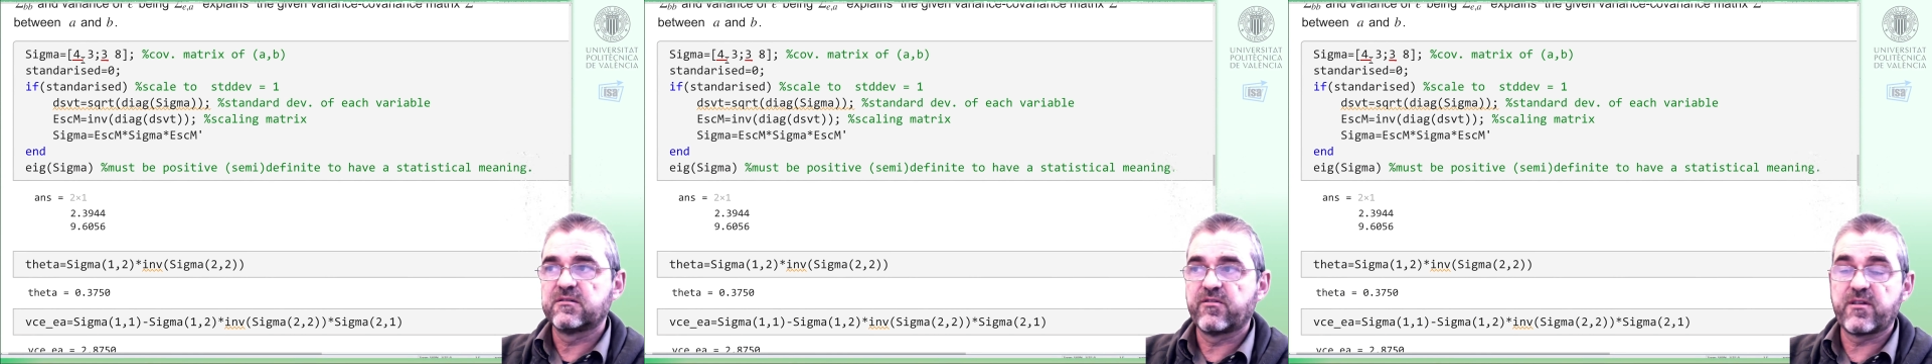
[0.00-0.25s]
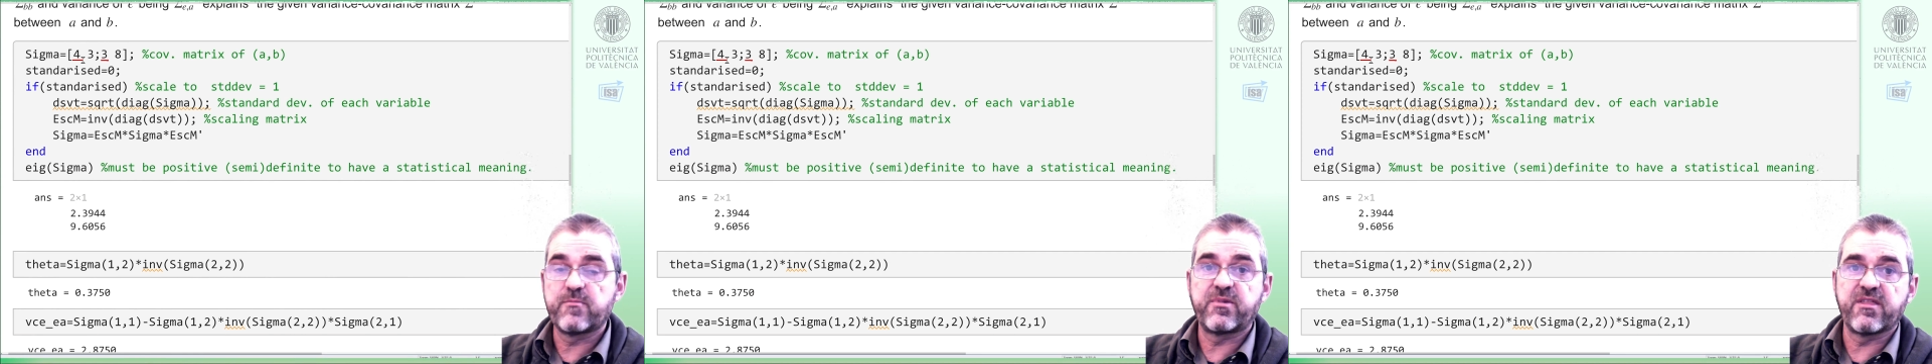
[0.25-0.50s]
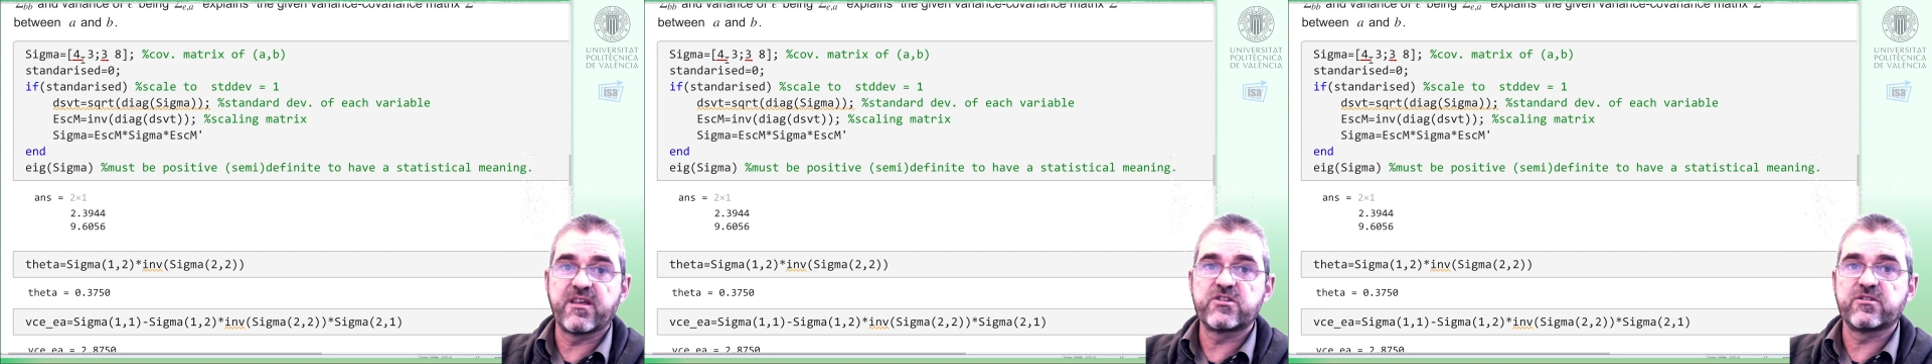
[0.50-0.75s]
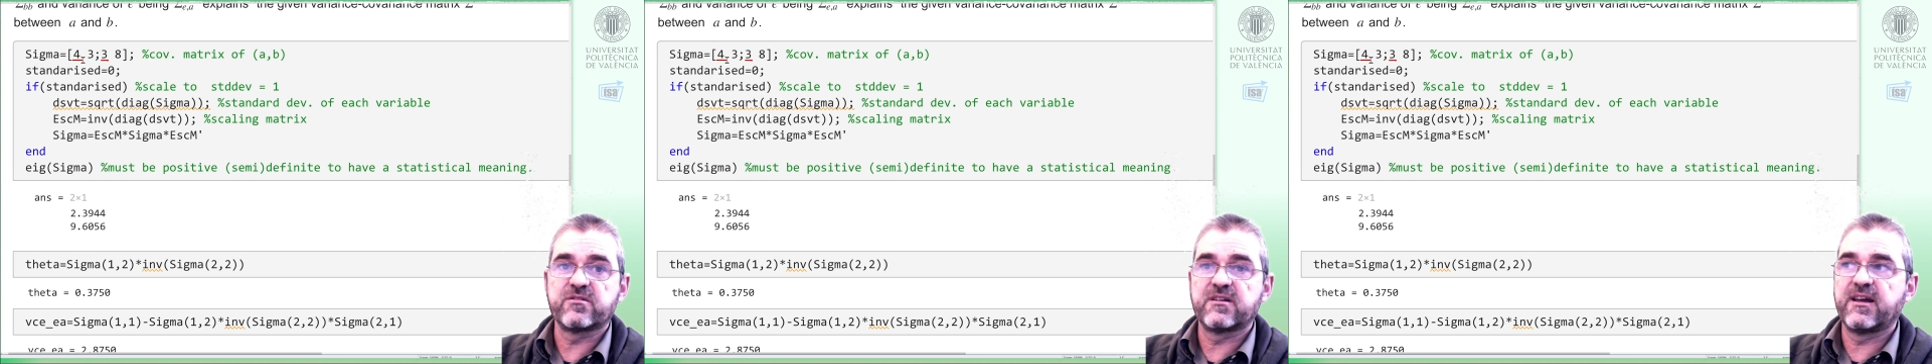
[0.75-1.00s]
of the
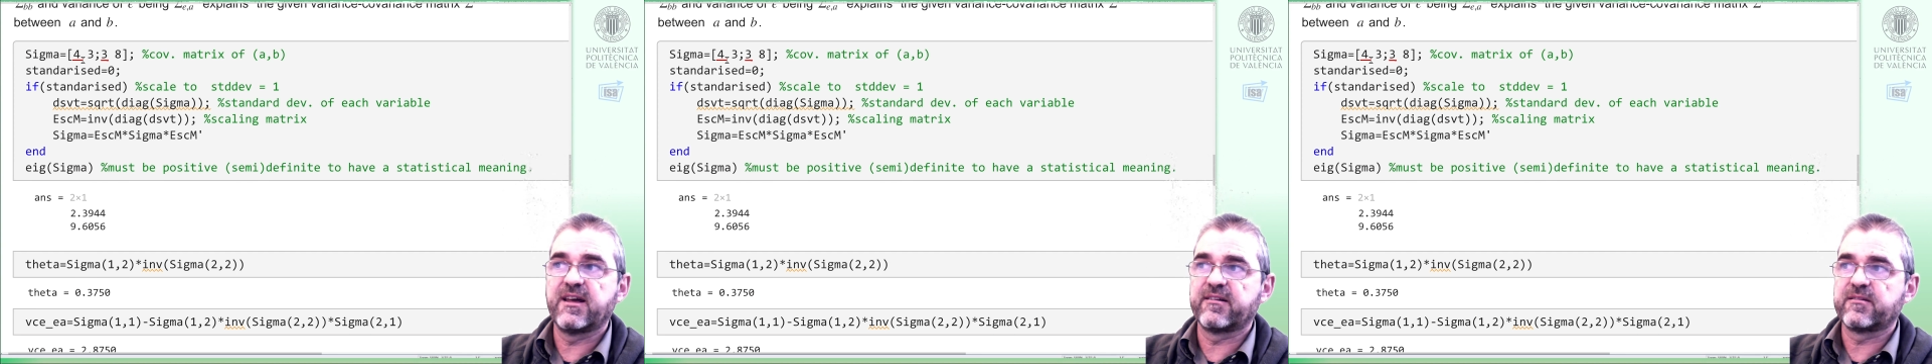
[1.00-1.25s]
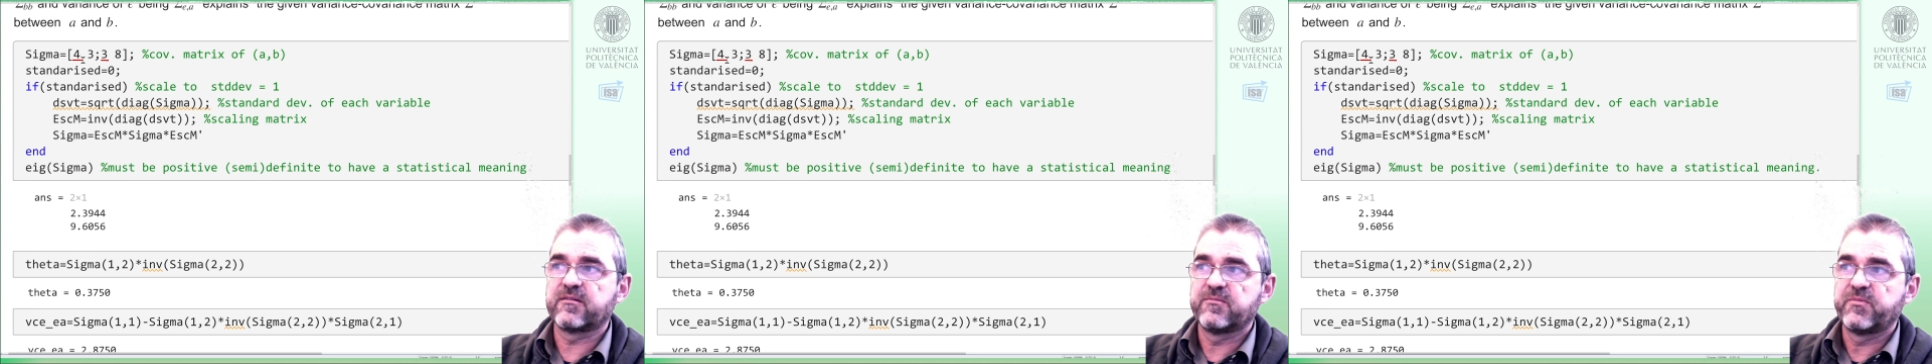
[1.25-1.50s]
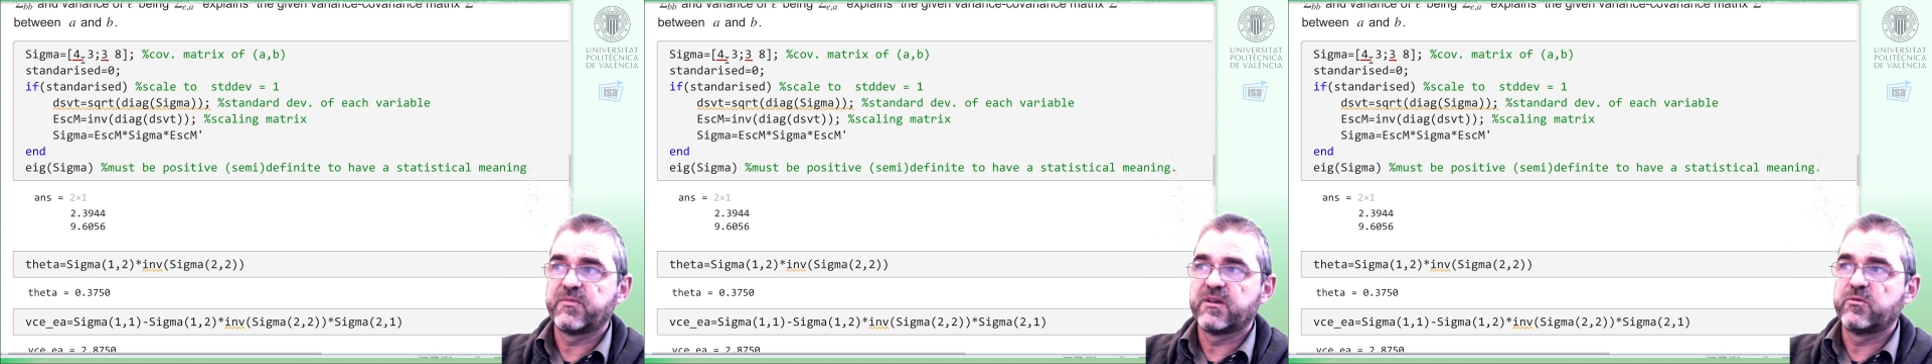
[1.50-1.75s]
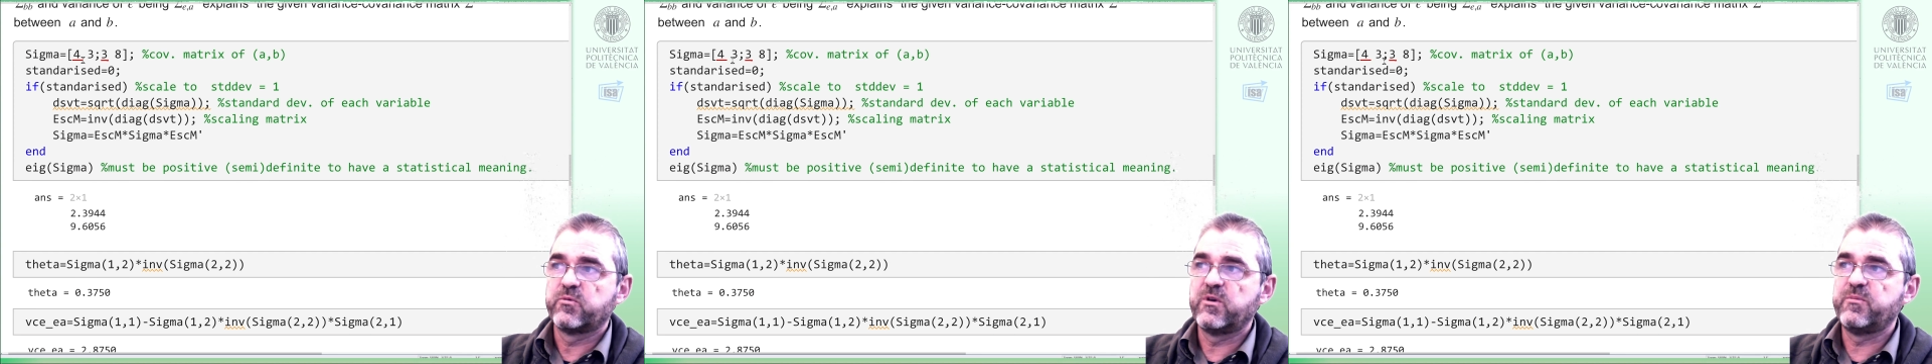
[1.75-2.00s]
prediction error
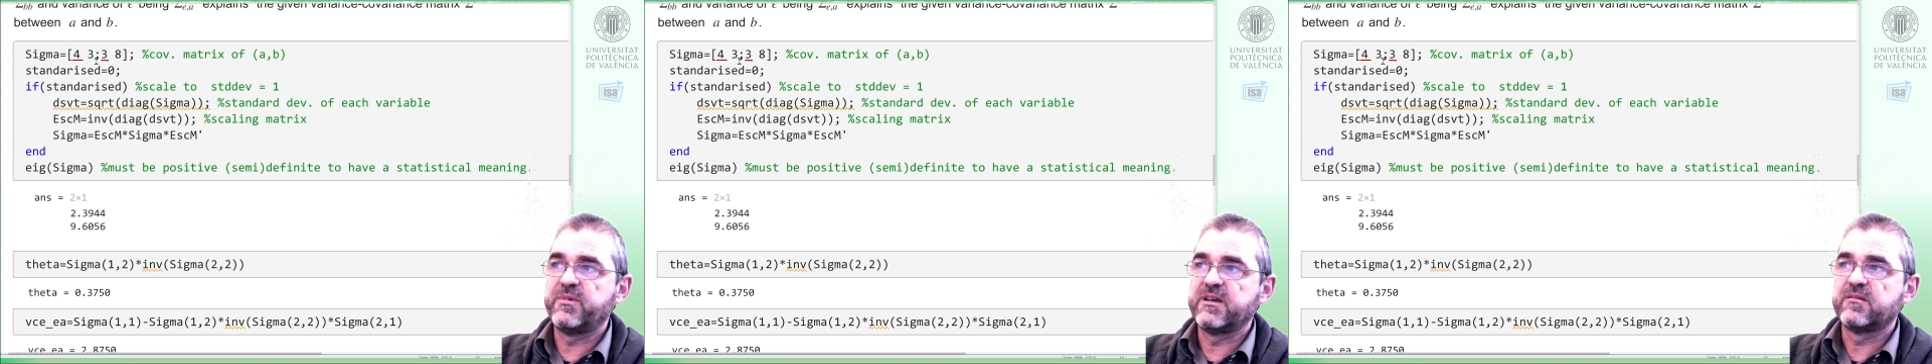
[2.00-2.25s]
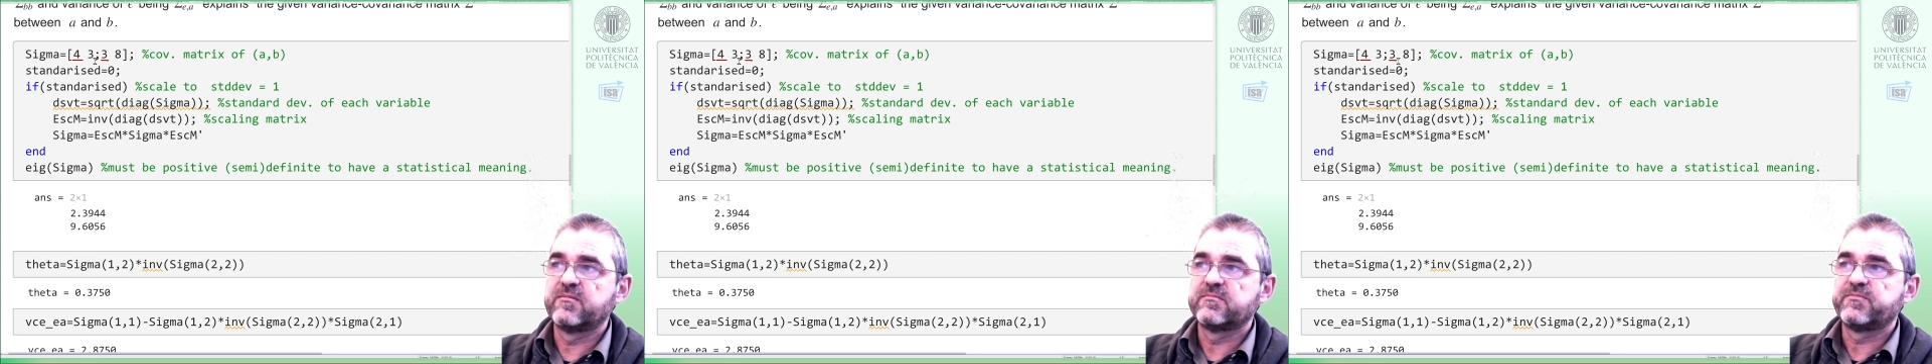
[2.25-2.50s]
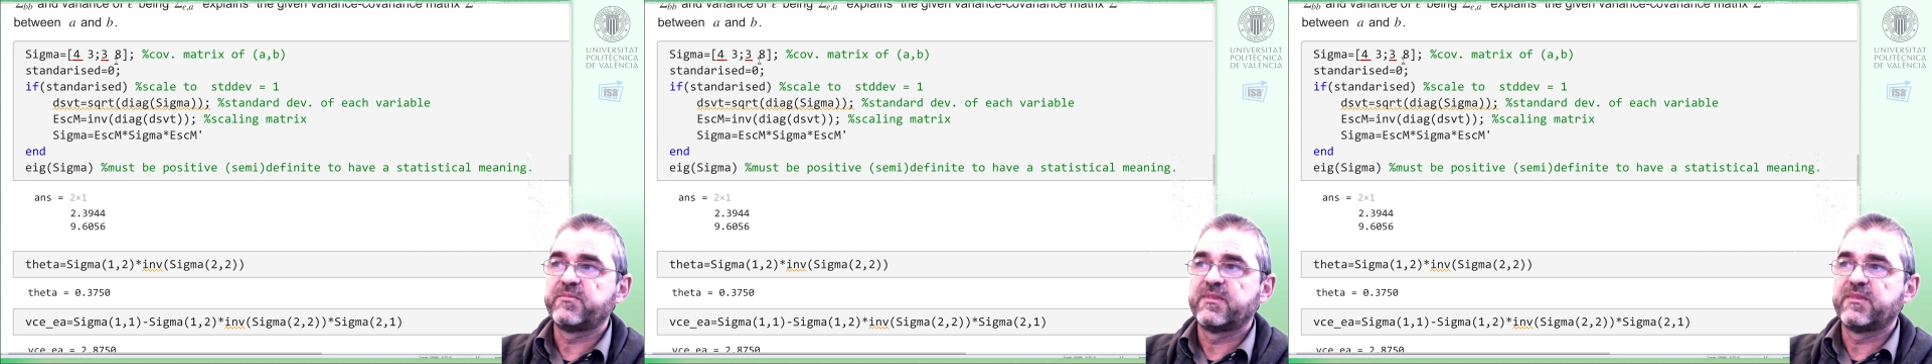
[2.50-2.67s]
will be